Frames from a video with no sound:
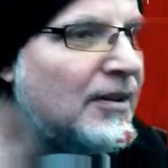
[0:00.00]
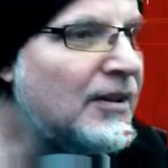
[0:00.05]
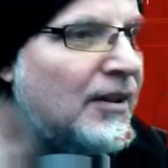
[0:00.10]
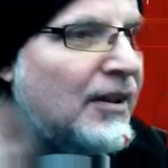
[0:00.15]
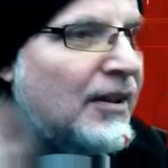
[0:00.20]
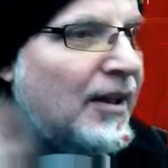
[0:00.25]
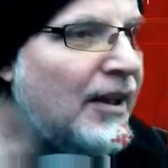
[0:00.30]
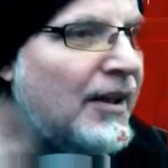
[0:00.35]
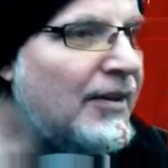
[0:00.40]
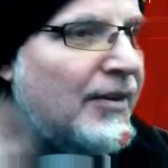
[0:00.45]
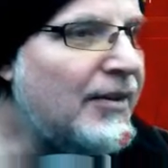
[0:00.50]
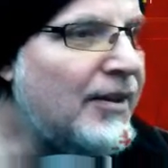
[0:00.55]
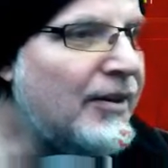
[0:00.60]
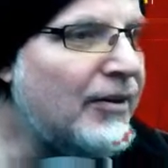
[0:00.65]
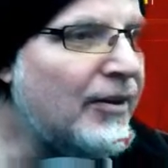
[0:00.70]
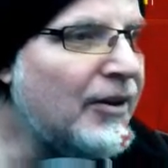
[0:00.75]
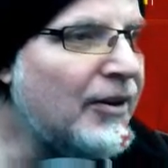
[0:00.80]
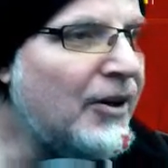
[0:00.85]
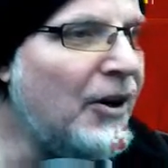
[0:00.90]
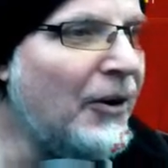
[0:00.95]
And there it
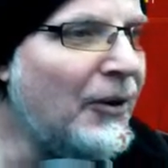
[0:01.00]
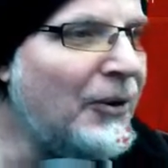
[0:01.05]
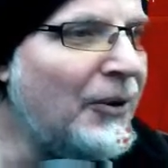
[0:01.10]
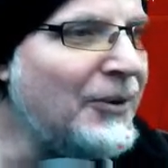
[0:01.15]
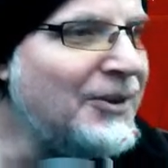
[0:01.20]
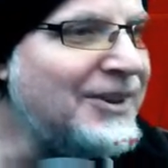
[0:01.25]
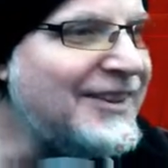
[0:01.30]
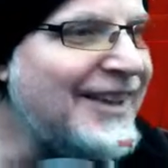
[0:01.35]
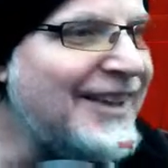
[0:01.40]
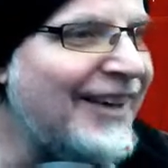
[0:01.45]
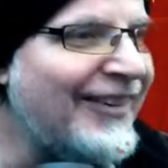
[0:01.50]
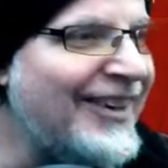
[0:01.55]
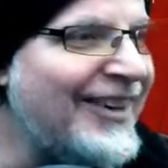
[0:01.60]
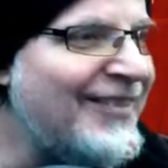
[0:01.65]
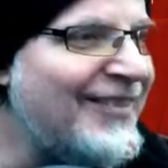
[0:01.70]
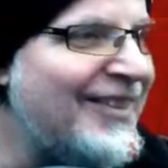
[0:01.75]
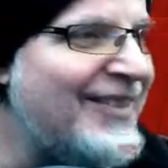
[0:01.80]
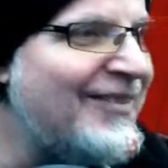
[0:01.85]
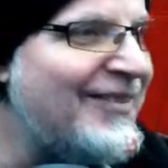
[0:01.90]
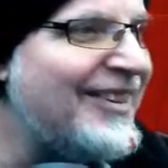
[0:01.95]
goes. That would have
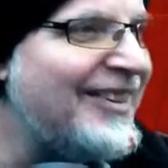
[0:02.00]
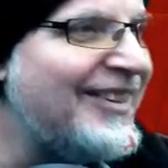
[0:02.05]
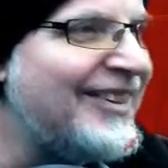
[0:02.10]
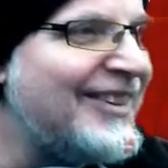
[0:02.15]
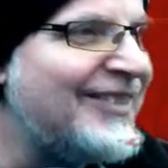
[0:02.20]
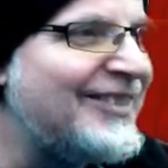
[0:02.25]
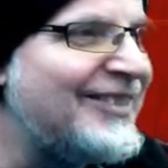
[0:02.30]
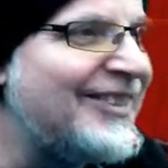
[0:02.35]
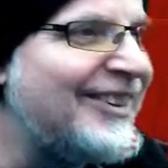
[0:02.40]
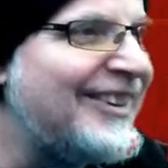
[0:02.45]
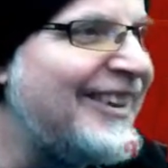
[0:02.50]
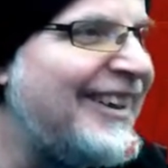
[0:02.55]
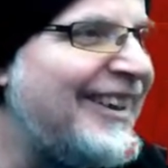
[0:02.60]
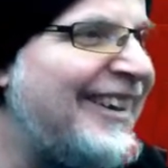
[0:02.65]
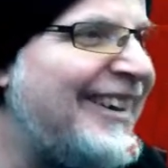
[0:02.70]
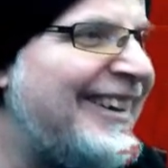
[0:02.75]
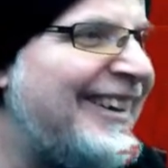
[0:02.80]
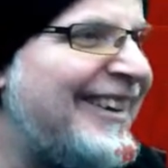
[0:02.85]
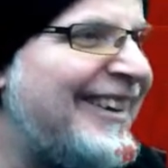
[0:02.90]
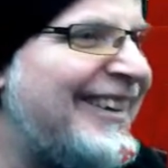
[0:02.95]
been beautiful.
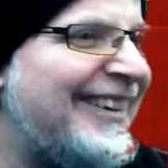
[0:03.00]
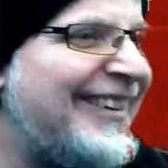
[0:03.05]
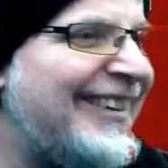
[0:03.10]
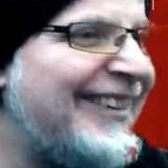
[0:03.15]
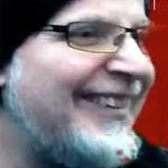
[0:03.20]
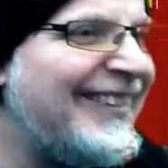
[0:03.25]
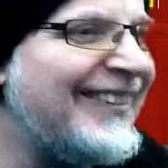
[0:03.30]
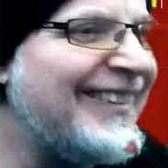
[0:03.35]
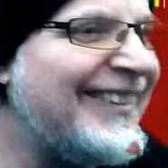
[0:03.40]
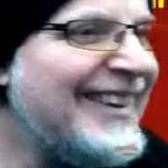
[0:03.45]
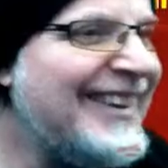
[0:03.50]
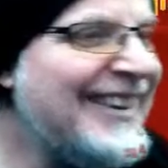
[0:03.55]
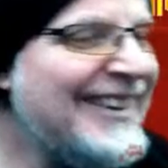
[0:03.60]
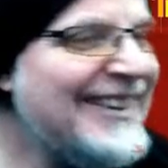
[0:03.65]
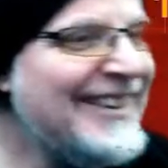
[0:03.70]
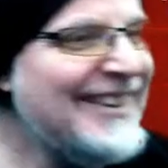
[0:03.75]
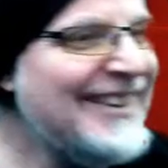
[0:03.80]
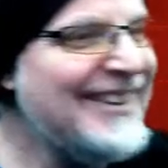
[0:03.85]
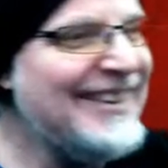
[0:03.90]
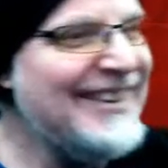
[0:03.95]
Oh,
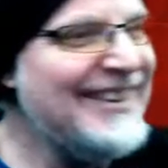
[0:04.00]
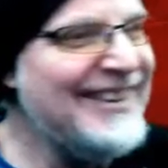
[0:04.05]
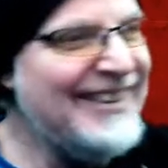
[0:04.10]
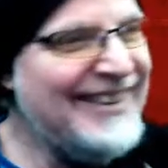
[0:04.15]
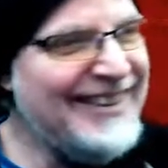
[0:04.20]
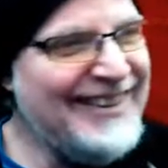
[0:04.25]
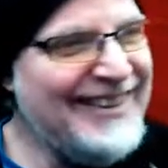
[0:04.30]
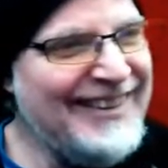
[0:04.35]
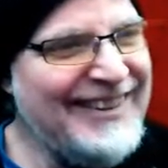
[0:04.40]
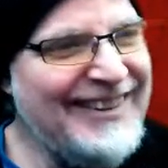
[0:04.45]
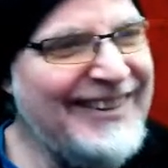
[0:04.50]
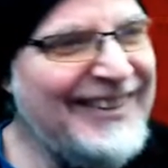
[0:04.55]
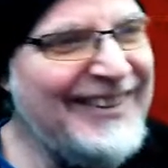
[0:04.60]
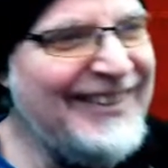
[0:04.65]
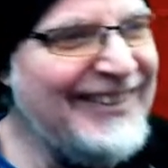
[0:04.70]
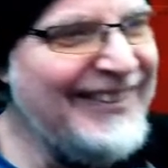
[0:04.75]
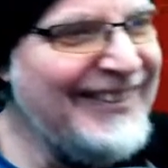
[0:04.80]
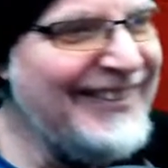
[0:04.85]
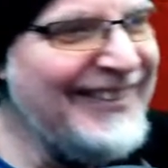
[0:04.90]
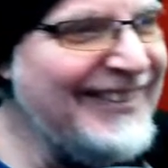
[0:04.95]

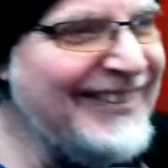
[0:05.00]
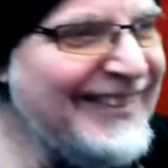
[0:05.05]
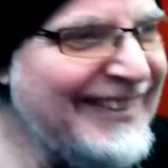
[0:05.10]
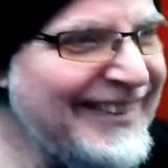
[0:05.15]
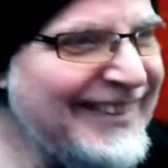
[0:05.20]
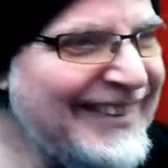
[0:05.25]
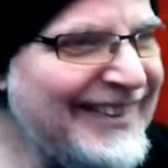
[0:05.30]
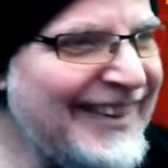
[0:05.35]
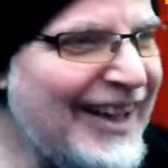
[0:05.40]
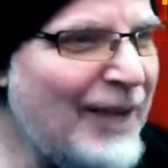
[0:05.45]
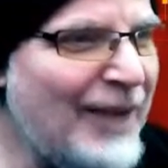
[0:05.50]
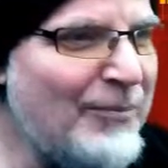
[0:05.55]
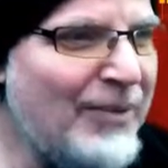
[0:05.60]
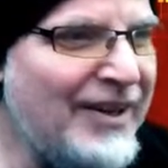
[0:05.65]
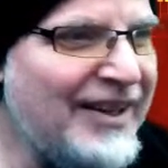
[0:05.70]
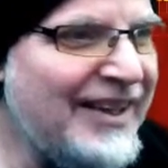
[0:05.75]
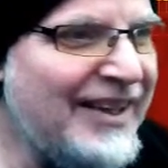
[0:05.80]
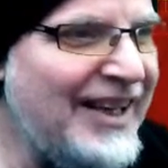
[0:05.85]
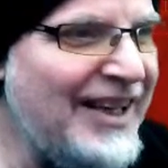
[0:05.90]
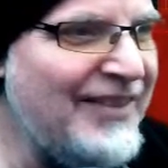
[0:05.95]
I'll
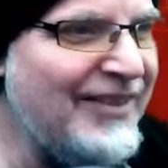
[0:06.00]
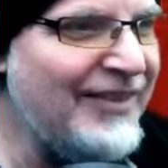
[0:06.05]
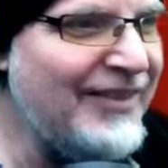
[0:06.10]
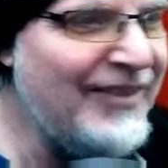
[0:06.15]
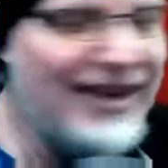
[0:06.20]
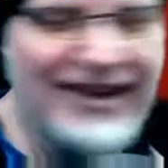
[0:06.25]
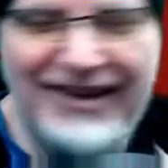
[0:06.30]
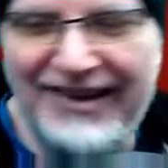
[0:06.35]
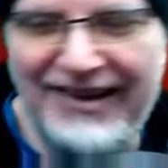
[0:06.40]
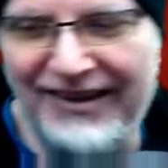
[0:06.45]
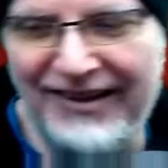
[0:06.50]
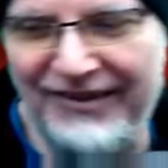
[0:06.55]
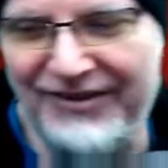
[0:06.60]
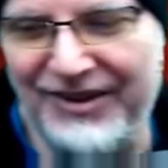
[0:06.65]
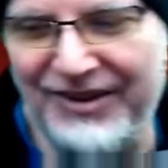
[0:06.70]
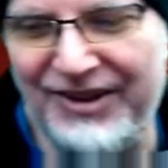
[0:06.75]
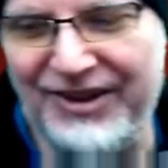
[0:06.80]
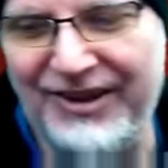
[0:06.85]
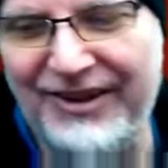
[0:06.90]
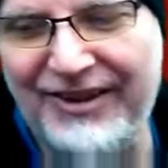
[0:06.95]
break even right now for
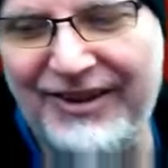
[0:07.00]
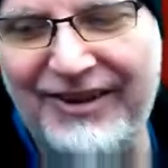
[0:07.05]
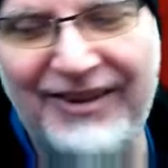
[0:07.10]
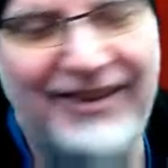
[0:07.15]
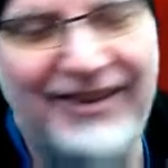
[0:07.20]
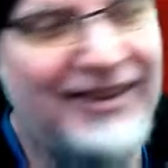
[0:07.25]
sure.